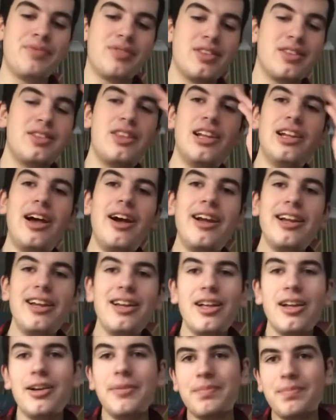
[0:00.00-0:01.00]

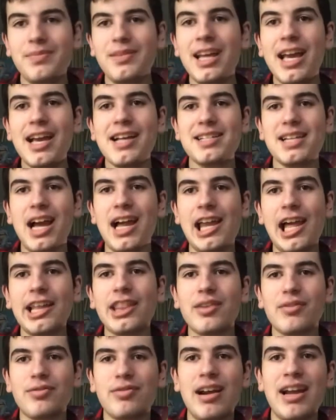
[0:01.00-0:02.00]
Delilah, yes, I like
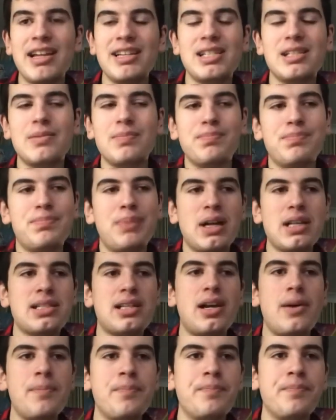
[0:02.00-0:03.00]
the reds, but
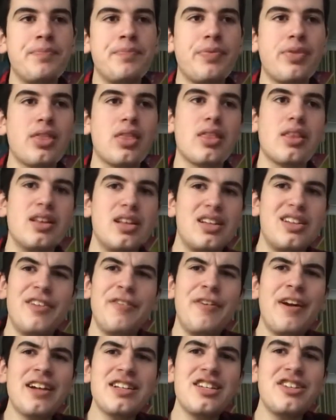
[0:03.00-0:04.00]
the
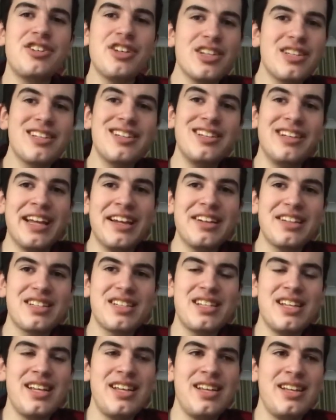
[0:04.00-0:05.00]
fact it's just
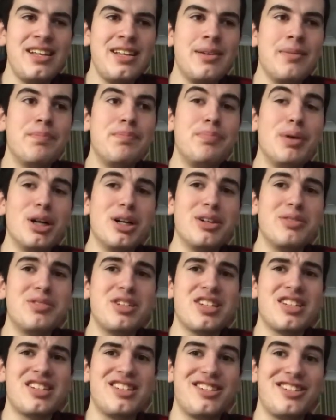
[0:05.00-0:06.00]
Lynxy, but
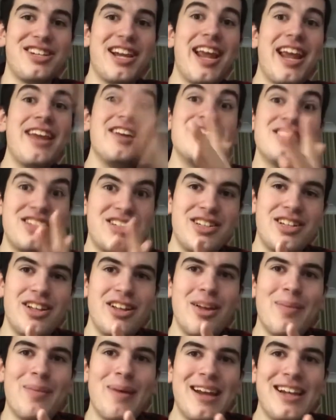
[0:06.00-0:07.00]
just changed
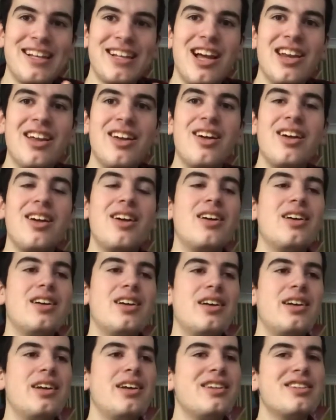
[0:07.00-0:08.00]
the main colour,
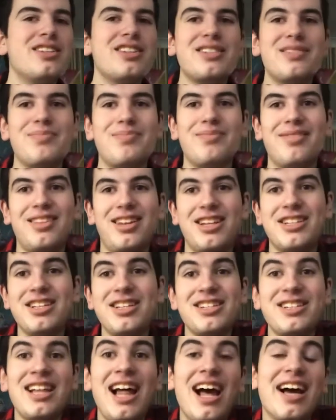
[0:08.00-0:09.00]
it's
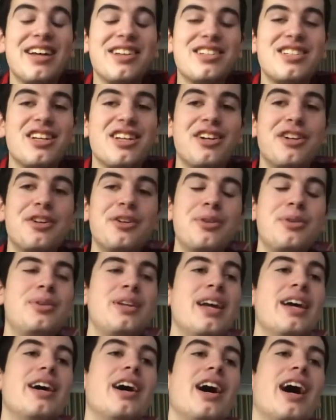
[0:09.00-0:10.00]
just that. So
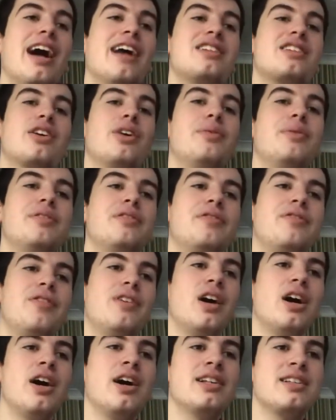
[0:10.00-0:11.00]
yeah, I had to go with
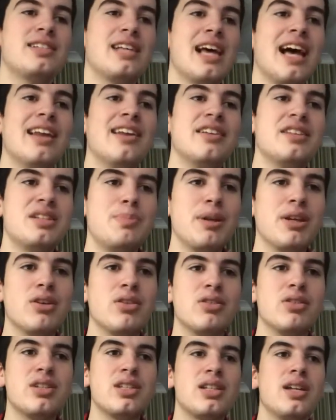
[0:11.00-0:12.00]
Talus
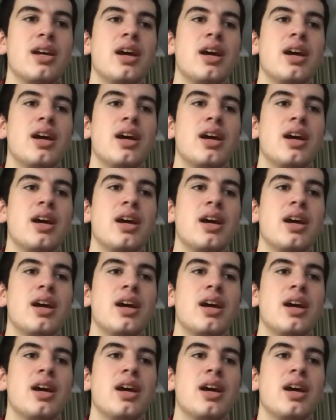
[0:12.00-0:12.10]
because